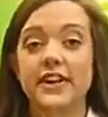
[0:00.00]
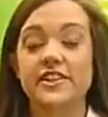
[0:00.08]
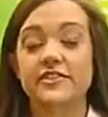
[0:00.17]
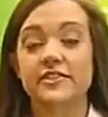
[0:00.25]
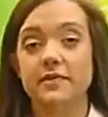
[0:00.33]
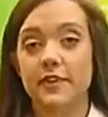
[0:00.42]

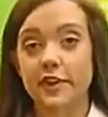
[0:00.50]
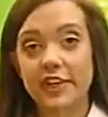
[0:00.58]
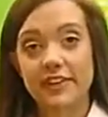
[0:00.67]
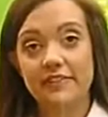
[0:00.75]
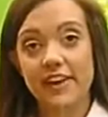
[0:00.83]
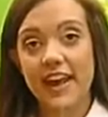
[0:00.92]
range from
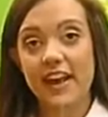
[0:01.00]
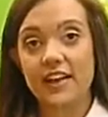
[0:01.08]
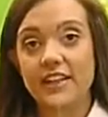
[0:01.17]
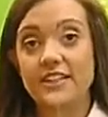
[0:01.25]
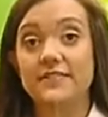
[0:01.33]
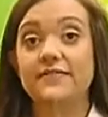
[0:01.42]
30 VA
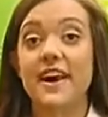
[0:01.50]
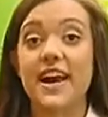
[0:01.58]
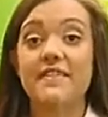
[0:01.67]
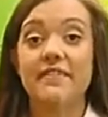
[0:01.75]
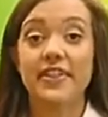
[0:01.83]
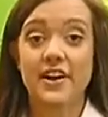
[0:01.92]
to
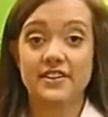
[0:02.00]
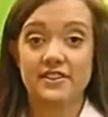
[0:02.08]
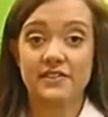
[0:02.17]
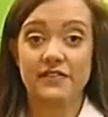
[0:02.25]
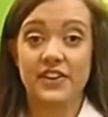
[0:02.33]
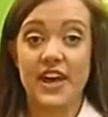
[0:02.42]

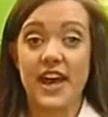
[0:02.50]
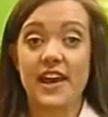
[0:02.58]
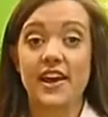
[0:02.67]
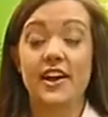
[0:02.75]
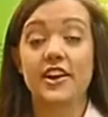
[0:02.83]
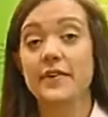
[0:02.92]
5,000
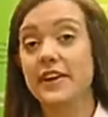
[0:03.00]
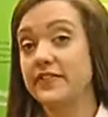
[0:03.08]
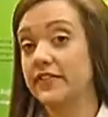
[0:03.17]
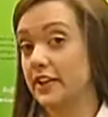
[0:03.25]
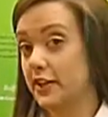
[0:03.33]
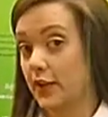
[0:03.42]
VA and are made
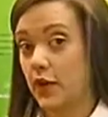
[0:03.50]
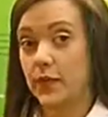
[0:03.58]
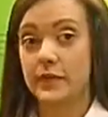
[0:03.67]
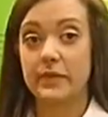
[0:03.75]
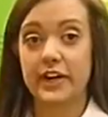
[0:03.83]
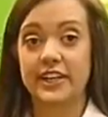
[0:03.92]
for the
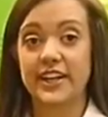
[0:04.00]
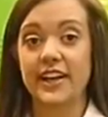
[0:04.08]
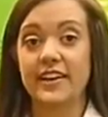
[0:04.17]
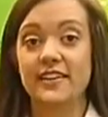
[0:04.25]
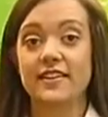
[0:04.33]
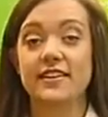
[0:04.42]
global
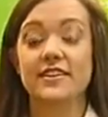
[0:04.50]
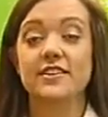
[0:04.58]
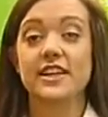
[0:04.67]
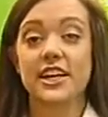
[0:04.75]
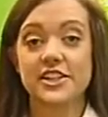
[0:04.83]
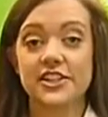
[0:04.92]
market.
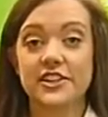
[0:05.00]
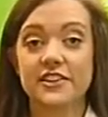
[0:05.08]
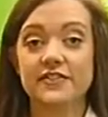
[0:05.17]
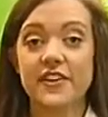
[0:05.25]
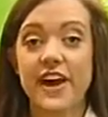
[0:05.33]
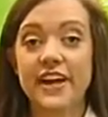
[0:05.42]
They are
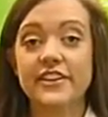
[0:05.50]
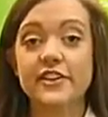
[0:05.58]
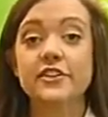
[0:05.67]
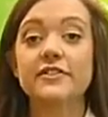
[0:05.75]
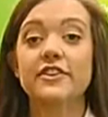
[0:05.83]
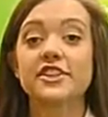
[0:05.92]
certified,
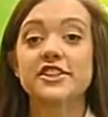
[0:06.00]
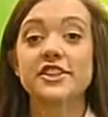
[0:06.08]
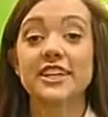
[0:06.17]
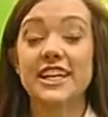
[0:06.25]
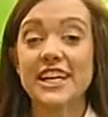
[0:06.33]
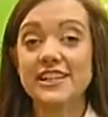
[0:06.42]

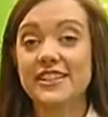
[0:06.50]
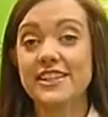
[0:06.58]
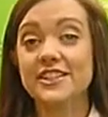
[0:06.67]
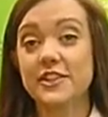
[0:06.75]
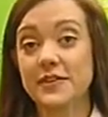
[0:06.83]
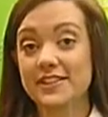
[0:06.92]
universal, and easy
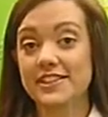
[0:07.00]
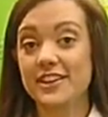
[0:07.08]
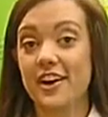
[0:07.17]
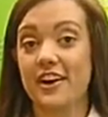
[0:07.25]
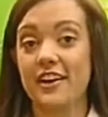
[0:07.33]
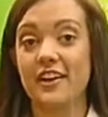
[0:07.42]
to
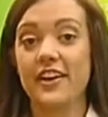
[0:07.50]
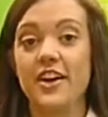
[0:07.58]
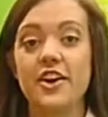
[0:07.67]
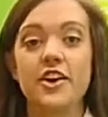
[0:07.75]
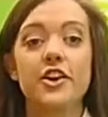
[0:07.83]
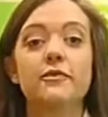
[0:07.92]
install.
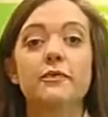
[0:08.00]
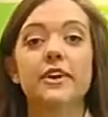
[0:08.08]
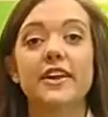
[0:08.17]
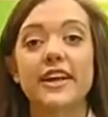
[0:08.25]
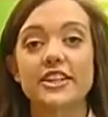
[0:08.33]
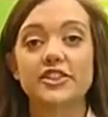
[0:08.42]

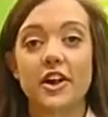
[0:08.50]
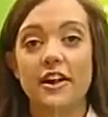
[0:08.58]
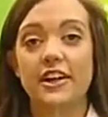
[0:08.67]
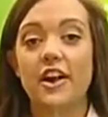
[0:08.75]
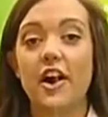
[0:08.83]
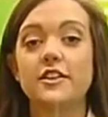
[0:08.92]

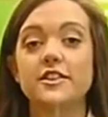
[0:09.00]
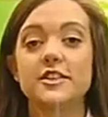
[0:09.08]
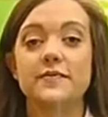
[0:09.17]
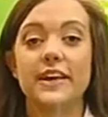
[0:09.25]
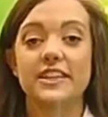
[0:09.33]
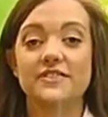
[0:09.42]
Murrelektronik
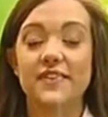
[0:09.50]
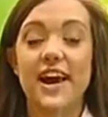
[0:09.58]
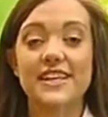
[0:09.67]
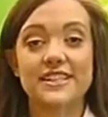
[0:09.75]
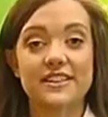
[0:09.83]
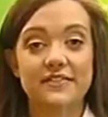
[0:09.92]
also makes
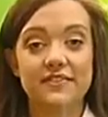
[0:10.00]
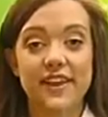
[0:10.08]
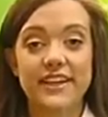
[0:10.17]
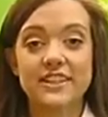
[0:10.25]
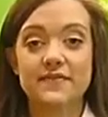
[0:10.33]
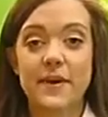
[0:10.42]
fast and
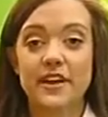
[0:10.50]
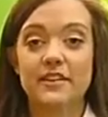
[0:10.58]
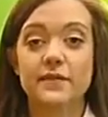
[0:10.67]
flexible